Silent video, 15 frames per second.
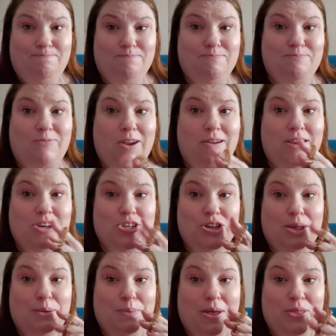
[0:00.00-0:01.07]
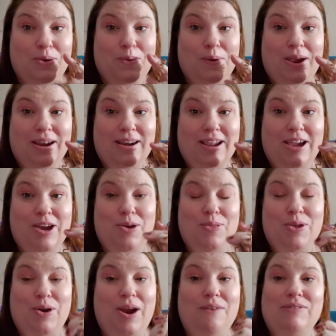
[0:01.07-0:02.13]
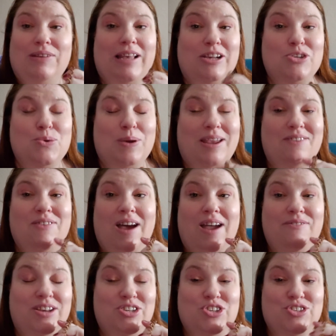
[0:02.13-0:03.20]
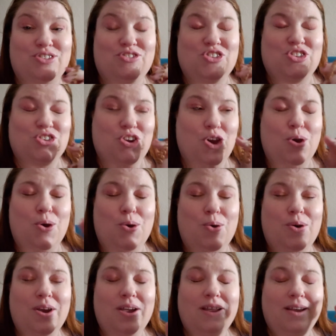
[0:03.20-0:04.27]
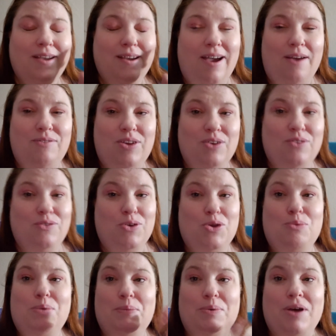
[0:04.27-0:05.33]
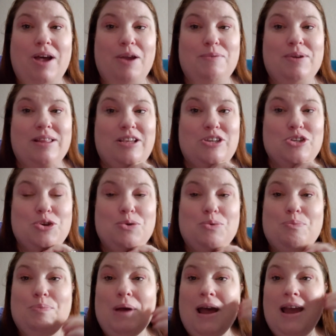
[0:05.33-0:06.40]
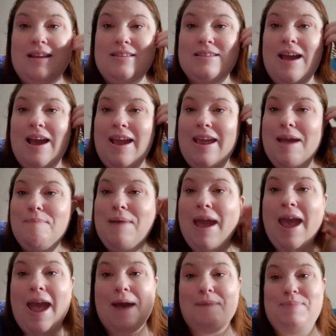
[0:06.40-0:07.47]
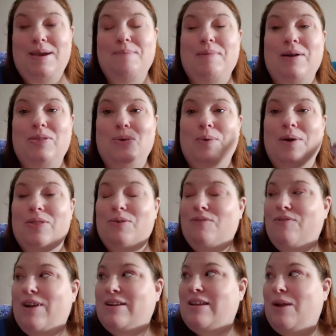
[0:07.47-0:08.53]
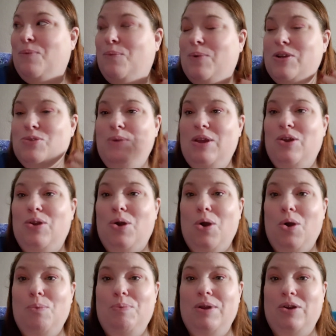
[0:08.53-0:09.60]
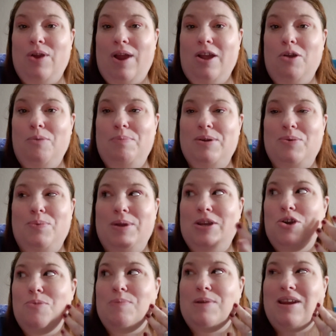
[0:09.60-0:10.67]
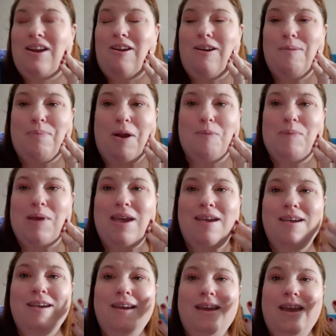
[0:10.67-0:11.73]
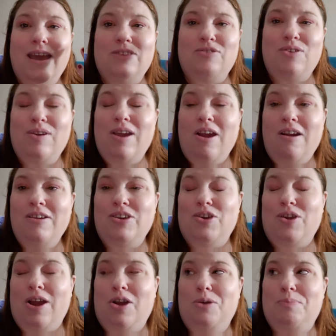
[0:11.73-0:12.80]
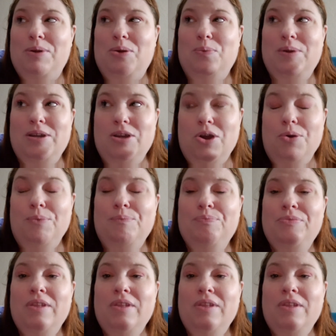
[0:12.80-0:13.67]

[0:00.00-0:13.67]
very chilly weather right now that are having like 25 inches of snow I feel for you people. I really do. But I am happy about the weather. In fact, I wish we could open crack open a window, but in our apartment, it's very hard to crack open a window